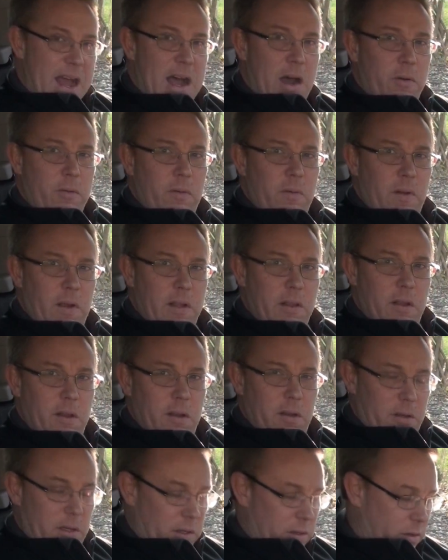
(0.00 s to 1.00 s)
down in
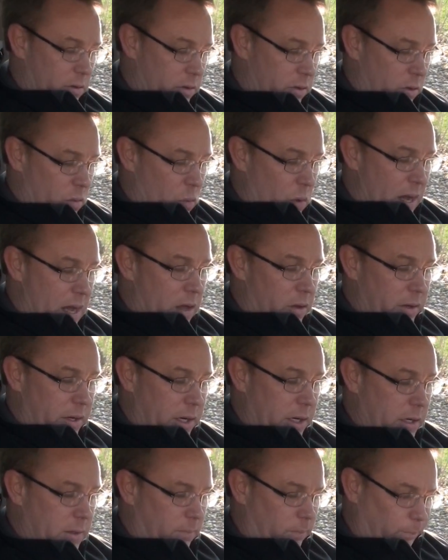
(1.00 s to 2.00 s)
the little well
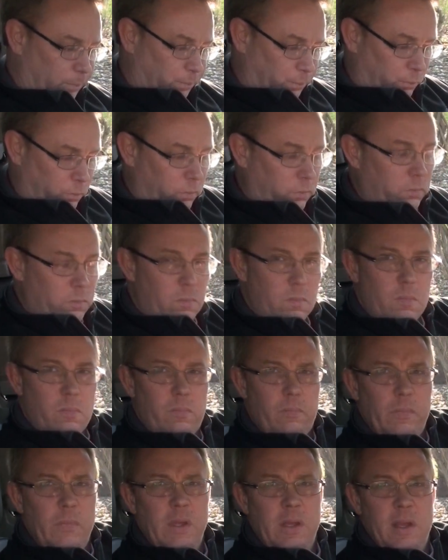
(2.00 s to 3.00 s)
here.
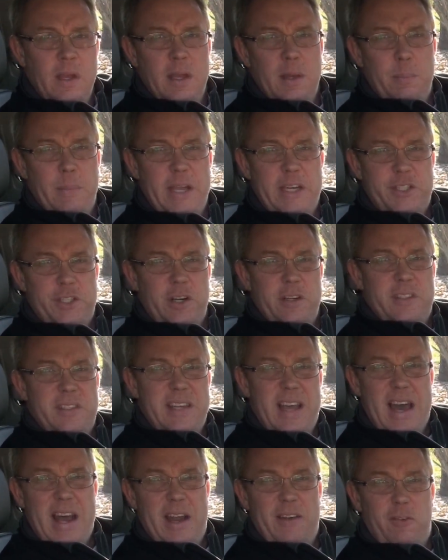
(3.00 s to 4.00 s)
Make sure
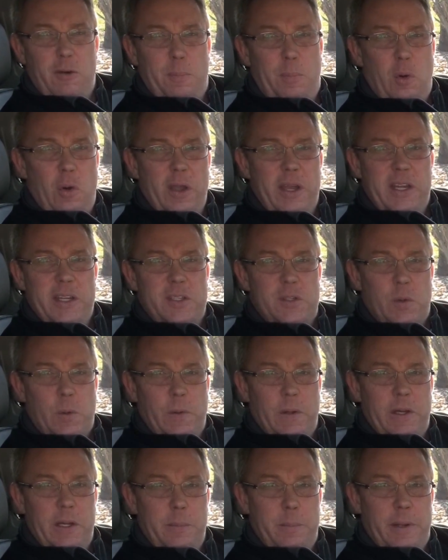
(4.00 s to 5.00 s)
it's not ever pointed
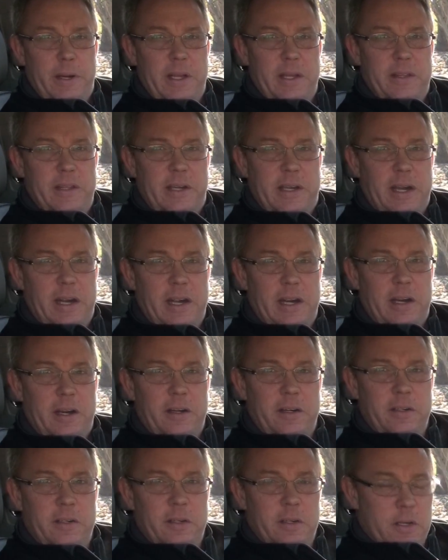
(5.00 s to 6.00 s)
toward anybody in the car.
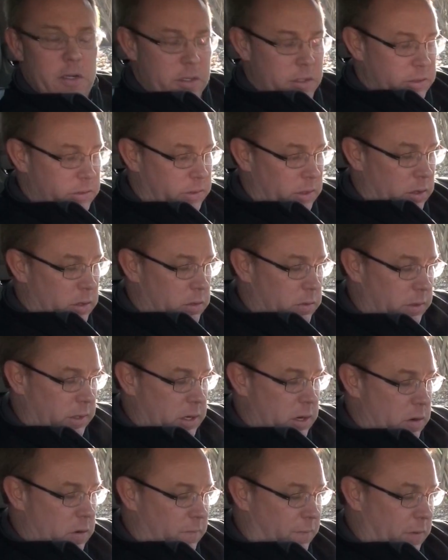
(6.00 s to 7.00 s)
So,
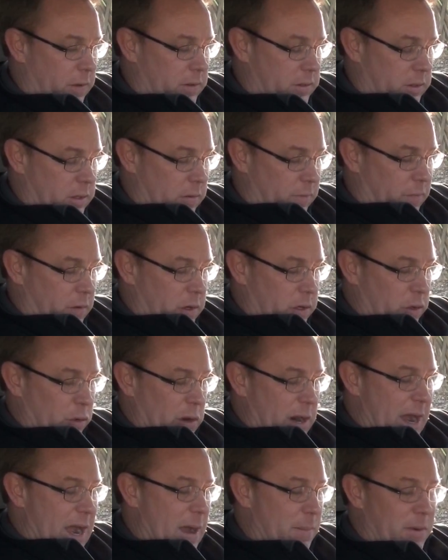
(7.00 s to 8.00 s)
you know, if you
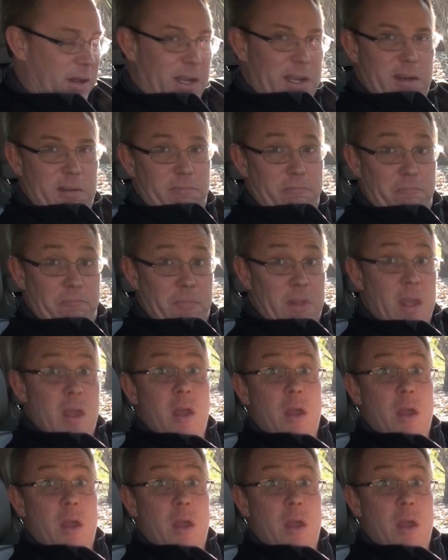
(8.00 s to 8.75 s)
grabbed it and